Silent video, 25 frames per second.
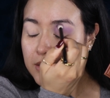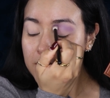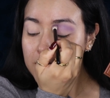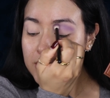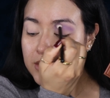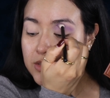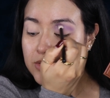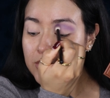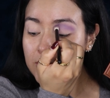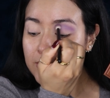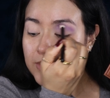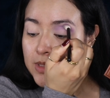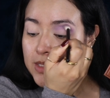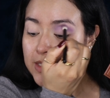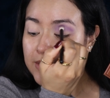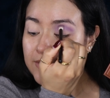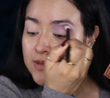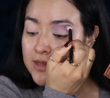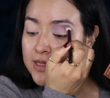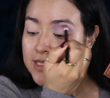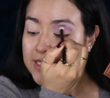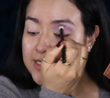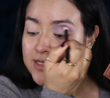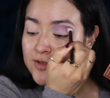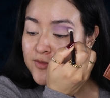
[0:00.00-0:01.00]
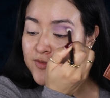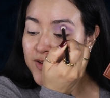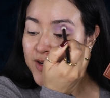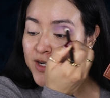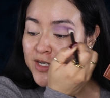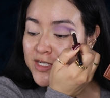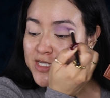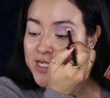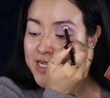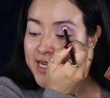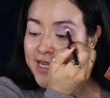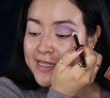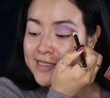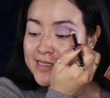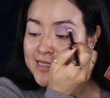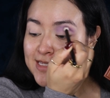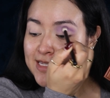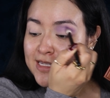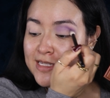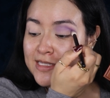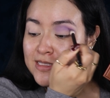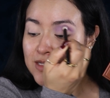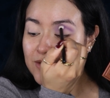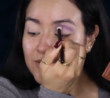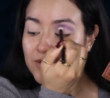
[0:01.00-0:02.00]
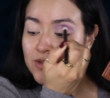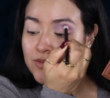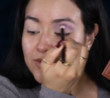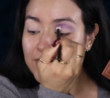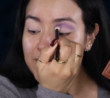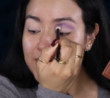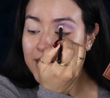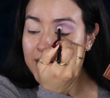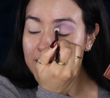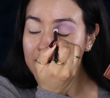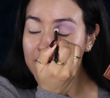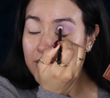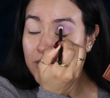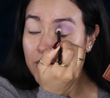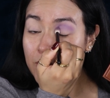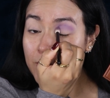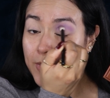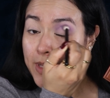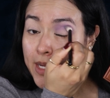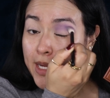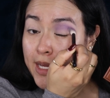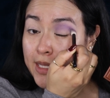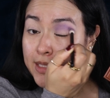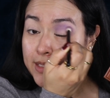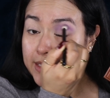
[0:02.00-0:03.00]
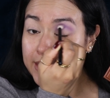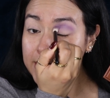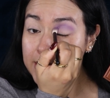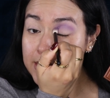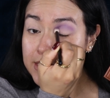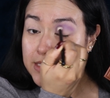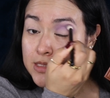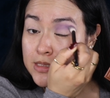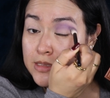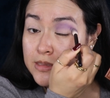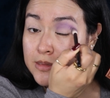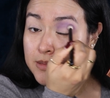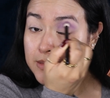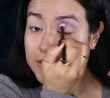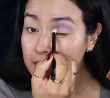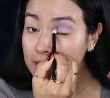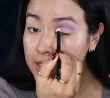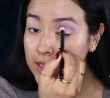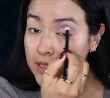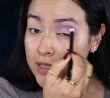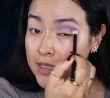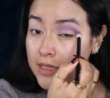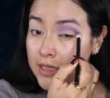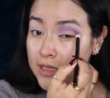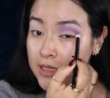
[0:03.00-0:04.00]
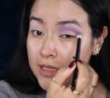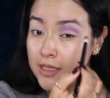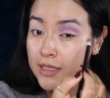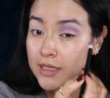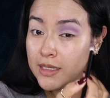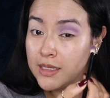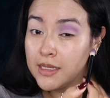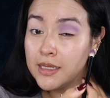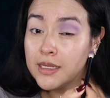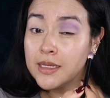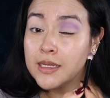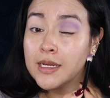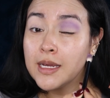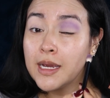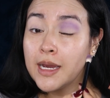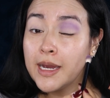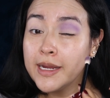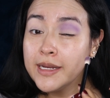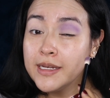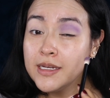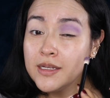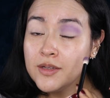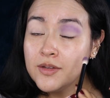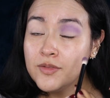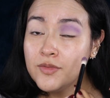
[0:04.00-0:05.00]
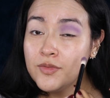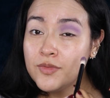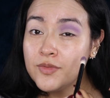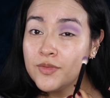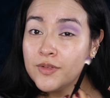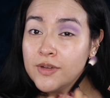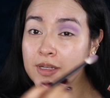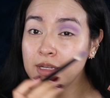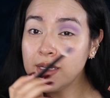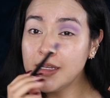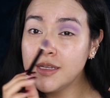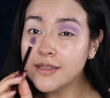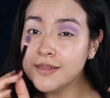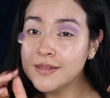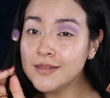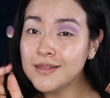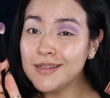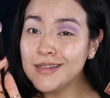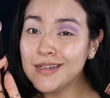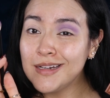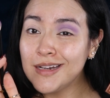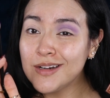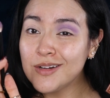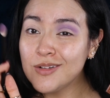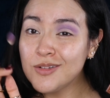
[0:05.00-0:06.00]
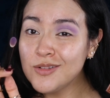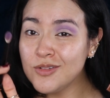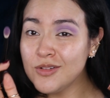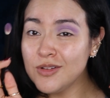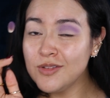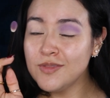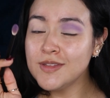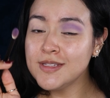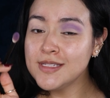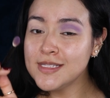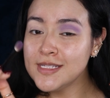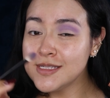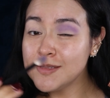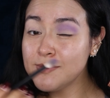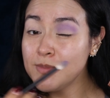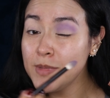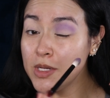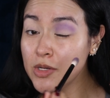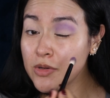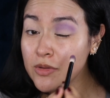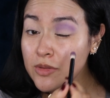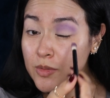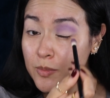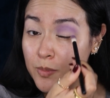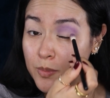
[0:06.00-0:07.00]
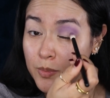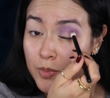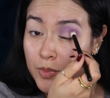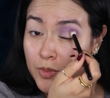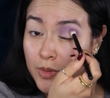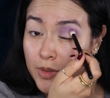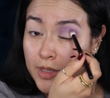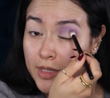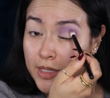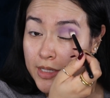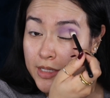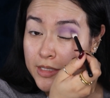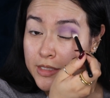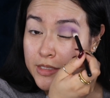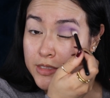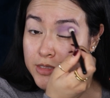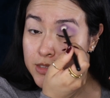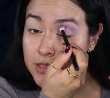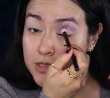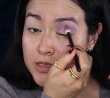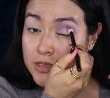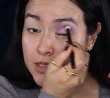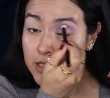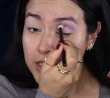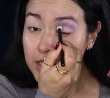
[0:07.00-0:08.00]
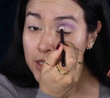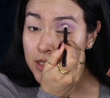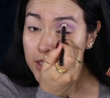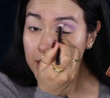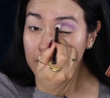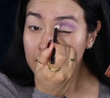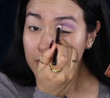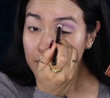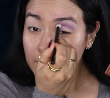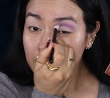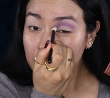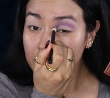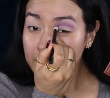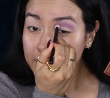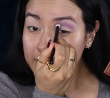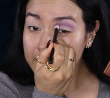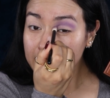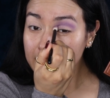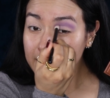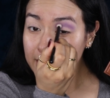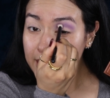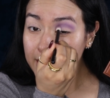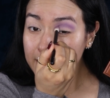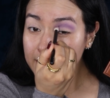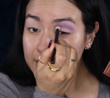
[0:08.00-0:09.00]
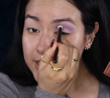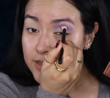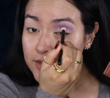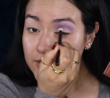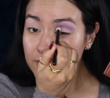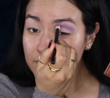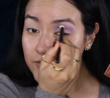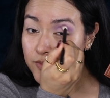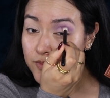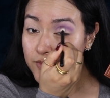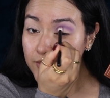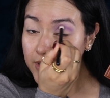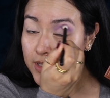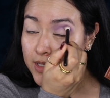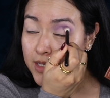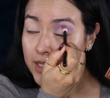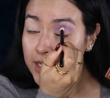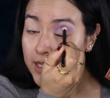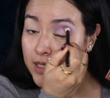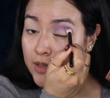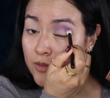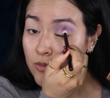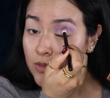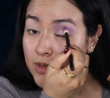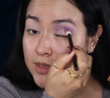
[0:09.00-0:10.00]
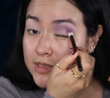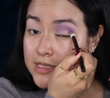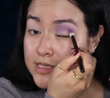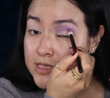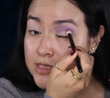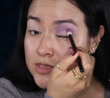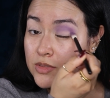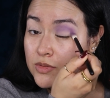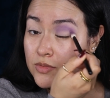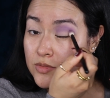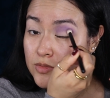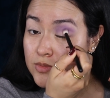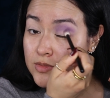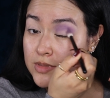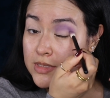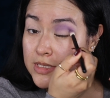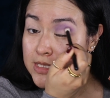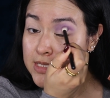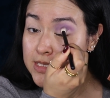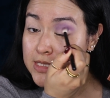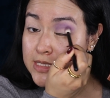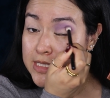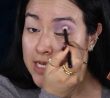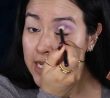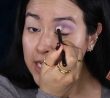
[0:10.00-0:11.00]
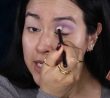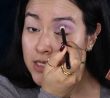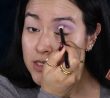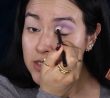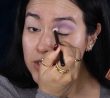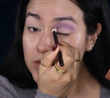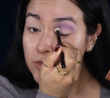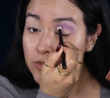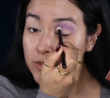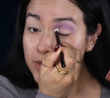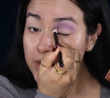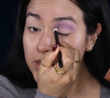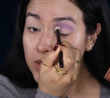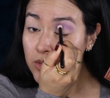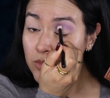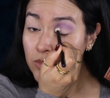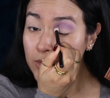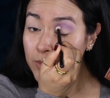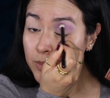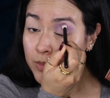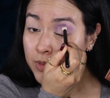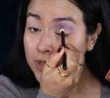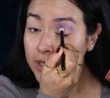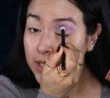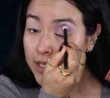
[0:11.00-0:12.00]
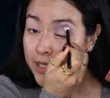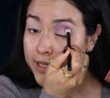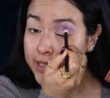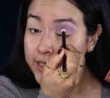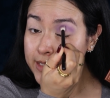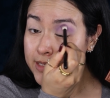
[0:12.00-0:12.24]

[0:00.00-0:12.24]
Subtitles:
So I'm giving this a fair chance as I would with any other palette. It kind of, and I don't know if this is me or the brush, but it kind of wants to stay to where you apply